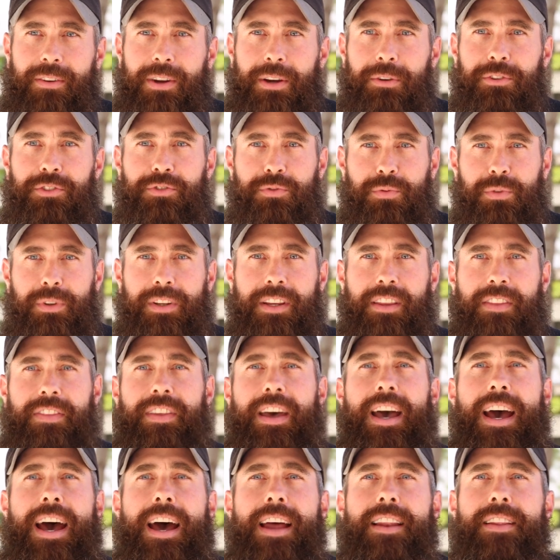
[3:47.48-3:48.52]
it was really
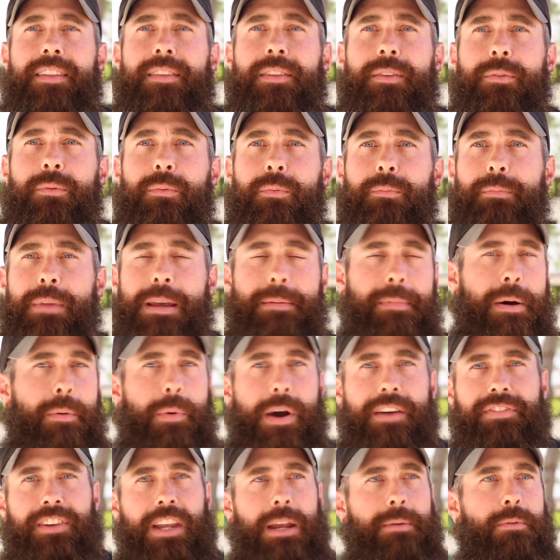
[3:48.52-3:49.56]
that. Me and my
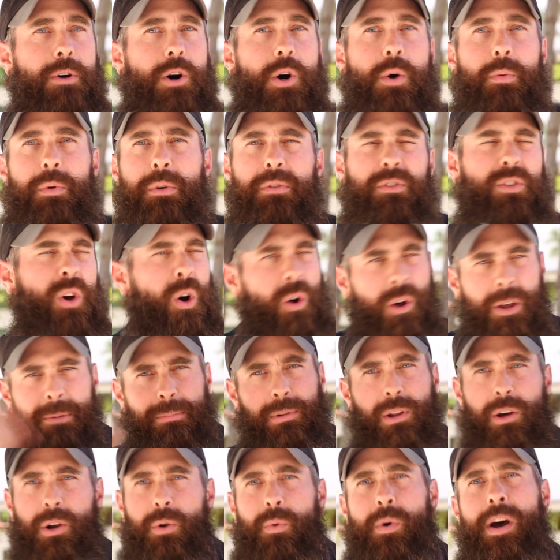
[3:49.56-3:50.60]
wife came home, we were totally
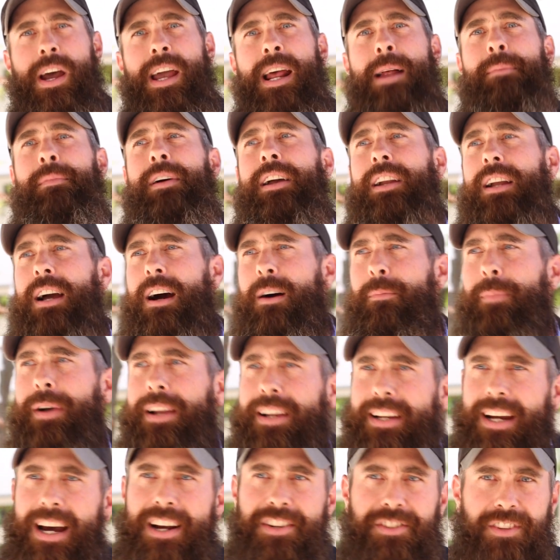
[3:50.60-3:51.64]
blown away. I'm like, oh
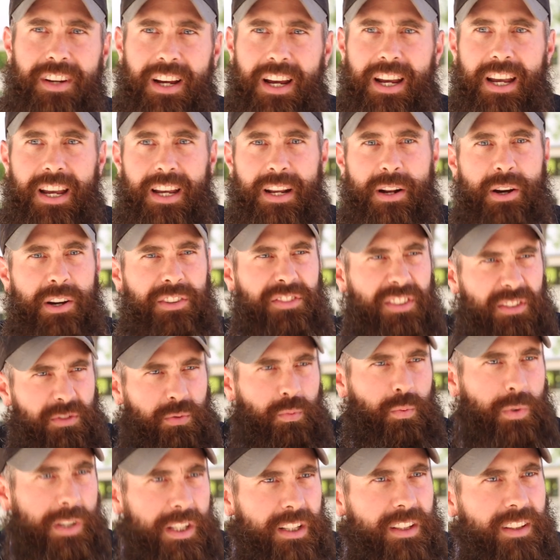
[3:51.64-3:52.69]
my gosh, is
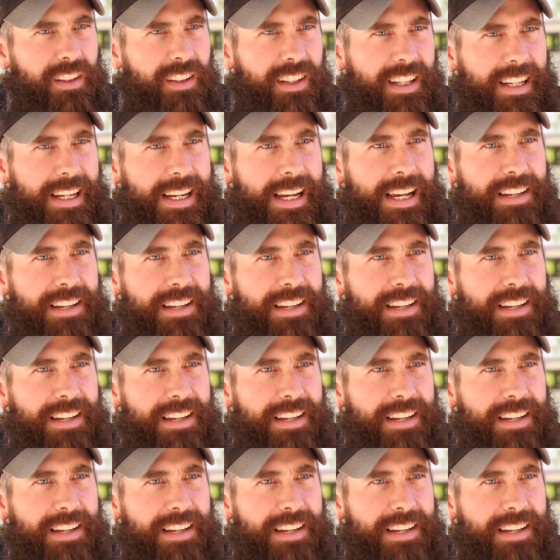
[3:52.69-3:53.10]
this real?